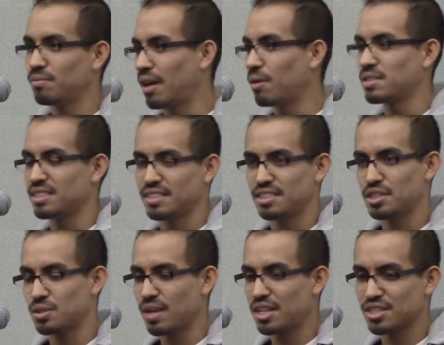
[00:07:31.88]
was in this
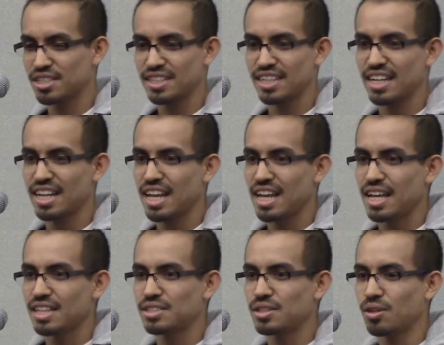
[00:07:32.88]
situation.
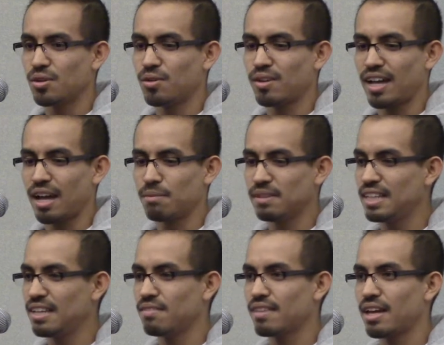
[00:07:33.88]
So I
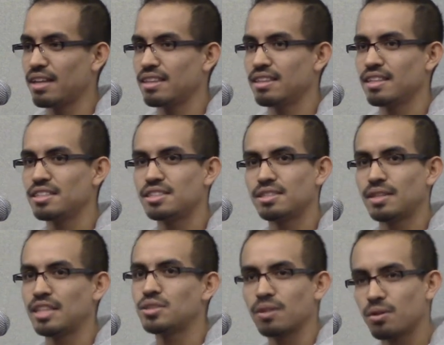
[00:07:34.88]
believe that
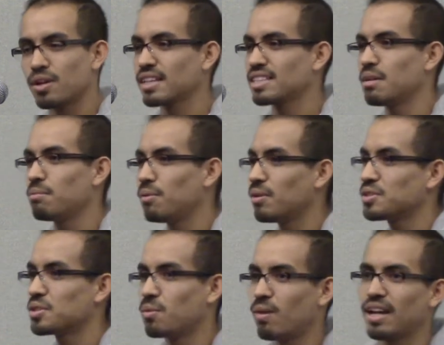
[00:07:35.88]
that's a good example as
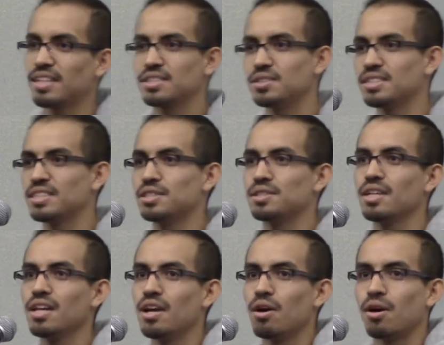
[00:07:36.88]
to why students
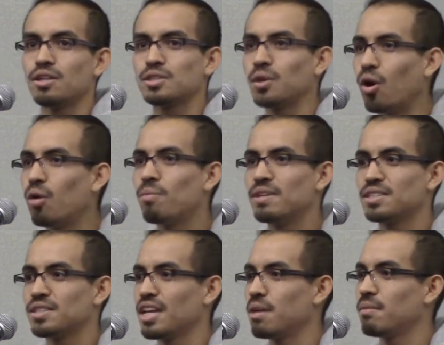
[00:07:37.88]
are so open to
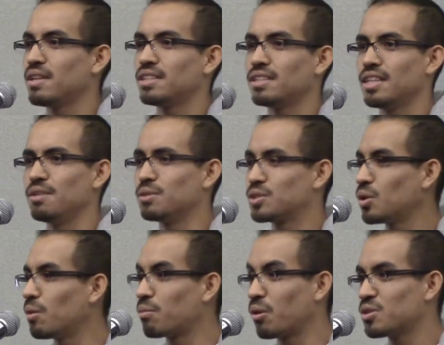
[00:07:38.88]
him, and he was so
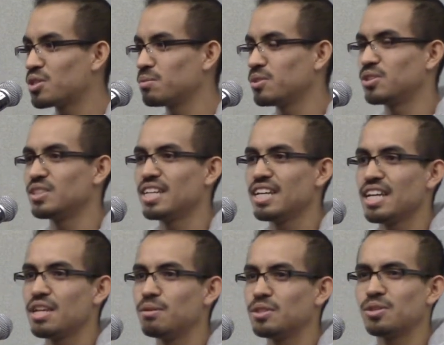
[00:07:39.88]
approachable.
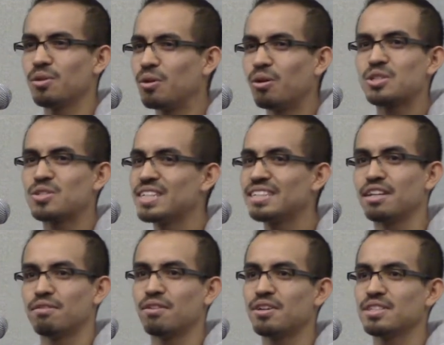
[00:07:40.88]
He was so culturally
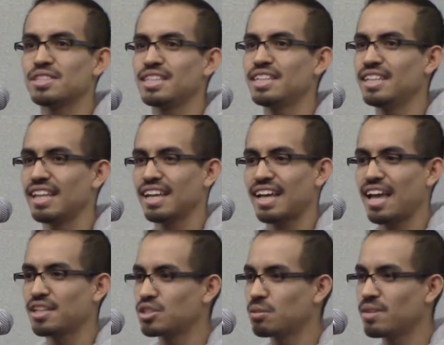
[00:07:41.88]
diverse. He
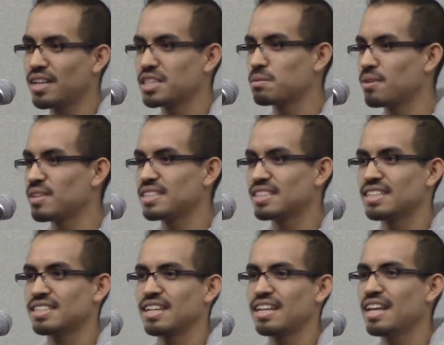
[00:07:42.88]
had so many
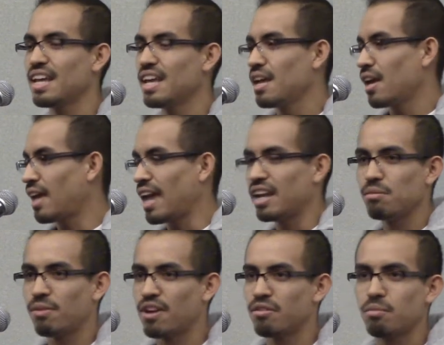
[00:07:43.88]
experiences, and
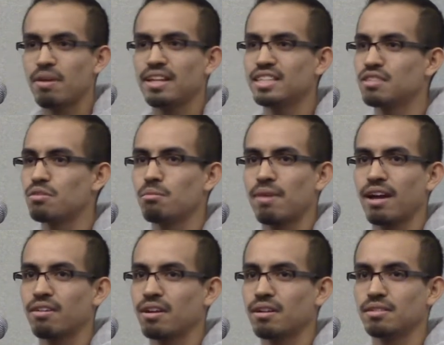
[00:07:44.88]
anybody from any different
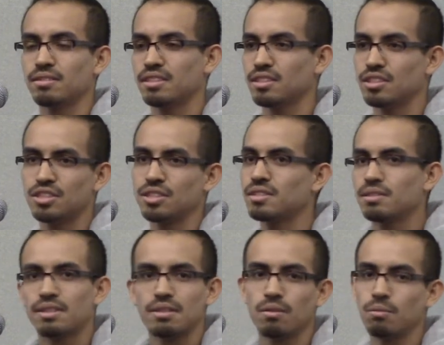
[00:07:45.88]
background just
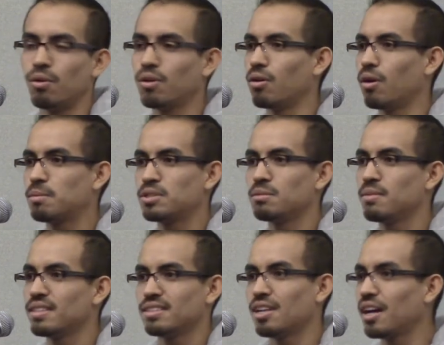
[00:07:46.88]
will go up to him
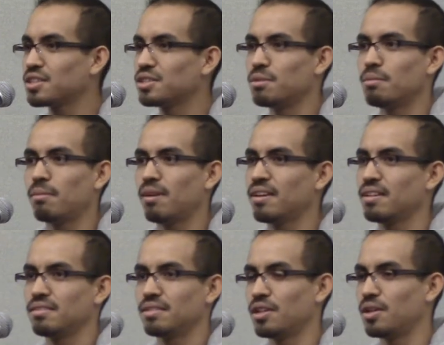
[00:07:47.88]
and talk to him about
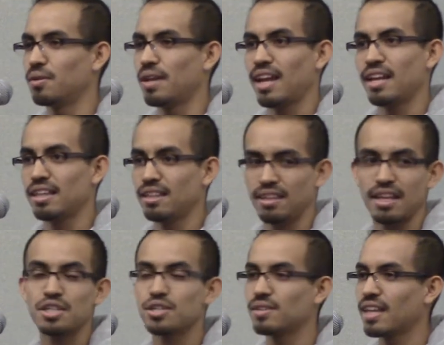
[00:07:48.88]
any
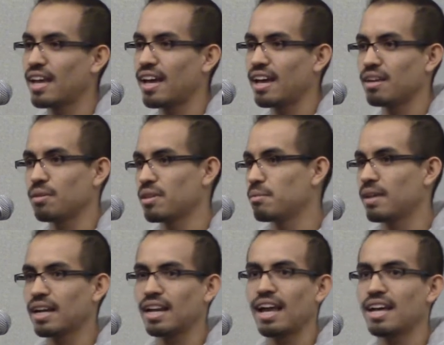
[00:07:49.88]
issue they had, whether it be a
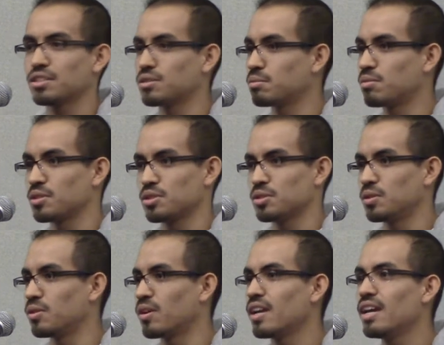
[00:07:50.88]
class or
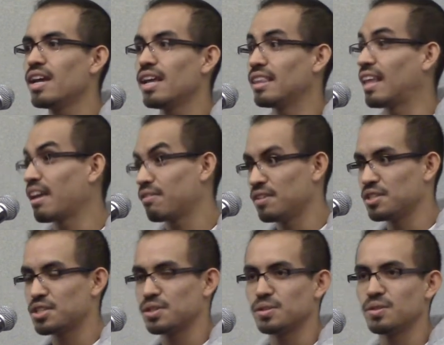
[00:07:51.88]
personal or life
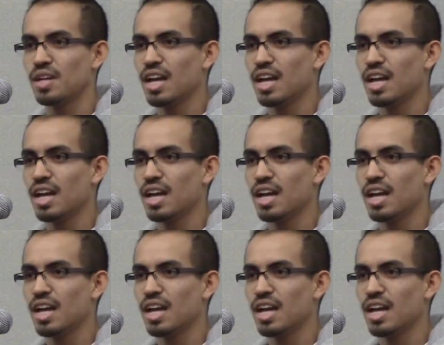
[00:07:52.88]
issue.